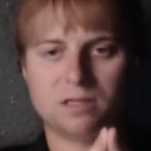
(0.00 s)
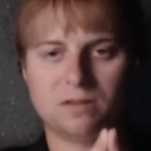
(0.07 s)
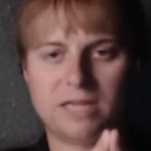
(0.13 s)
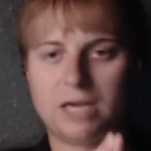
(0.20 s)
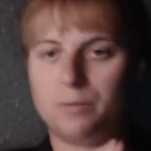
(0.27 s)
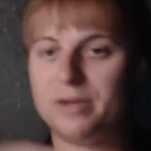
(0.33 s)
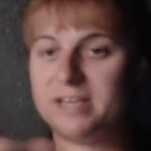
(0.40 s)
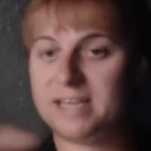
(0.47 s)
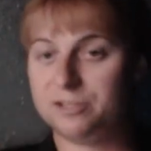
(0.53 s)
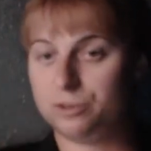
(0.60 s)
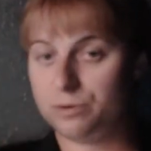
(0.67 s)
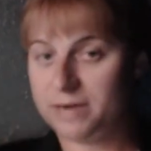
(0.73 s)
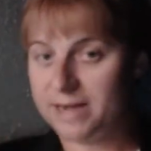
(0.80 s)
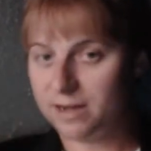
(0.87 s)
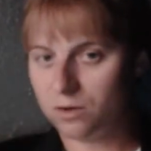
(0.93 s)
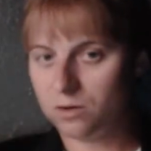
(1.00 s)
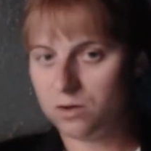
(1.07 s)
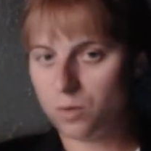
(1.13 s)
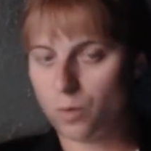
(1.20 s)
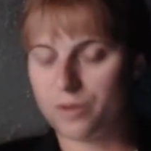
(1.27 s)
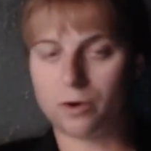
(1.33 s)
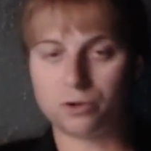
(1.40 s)
like we can do now
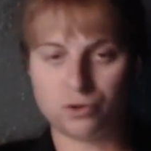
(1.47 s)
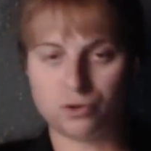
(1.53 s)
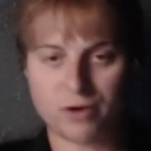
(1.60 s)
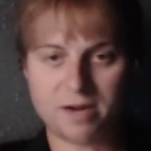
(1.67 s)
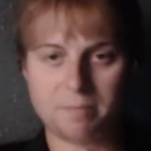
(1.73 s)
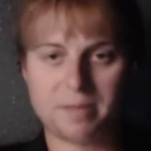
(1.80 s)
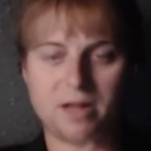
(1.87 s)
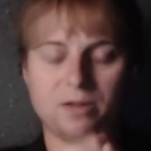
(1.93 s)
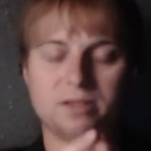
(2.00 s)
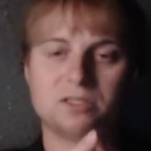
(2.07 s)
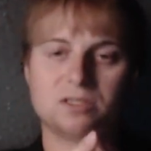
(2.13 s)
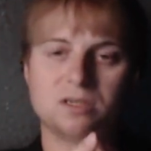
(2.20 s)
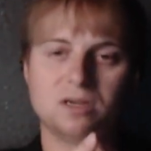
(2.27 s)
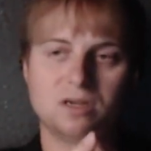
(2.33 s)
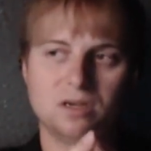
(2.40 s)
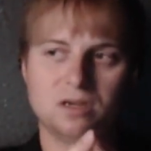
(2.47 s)
with our trade imbalance.